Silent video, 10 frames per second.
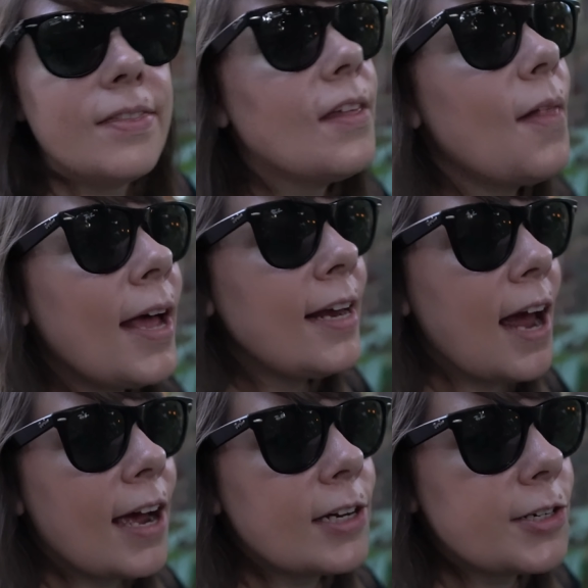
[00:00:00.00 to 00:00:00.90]
The line
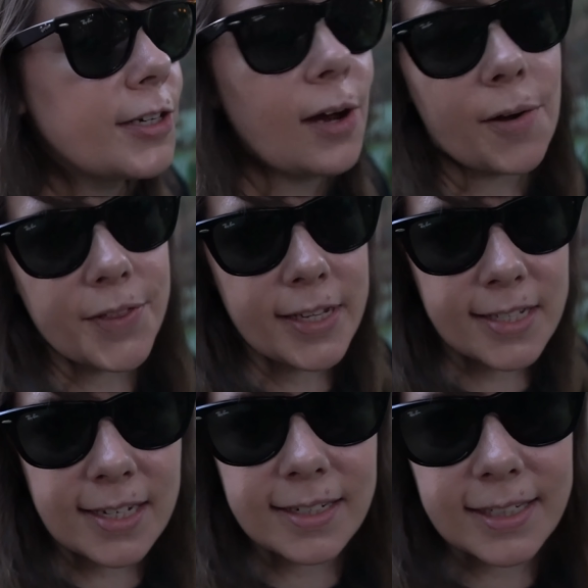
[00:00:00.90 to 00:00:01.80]
actually, all
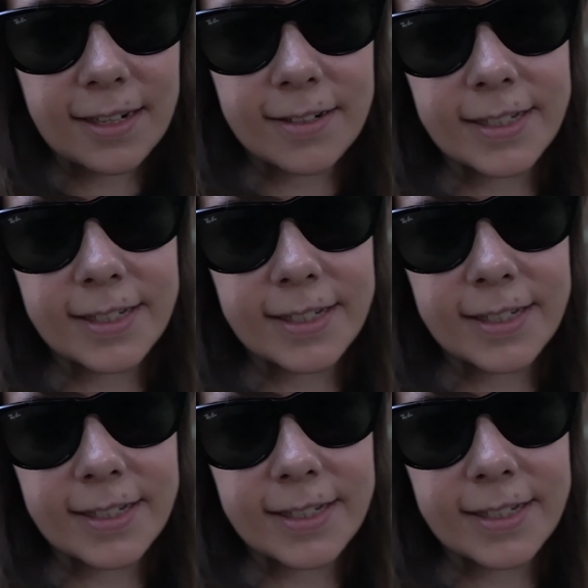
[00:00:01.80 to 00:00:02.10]
things considered,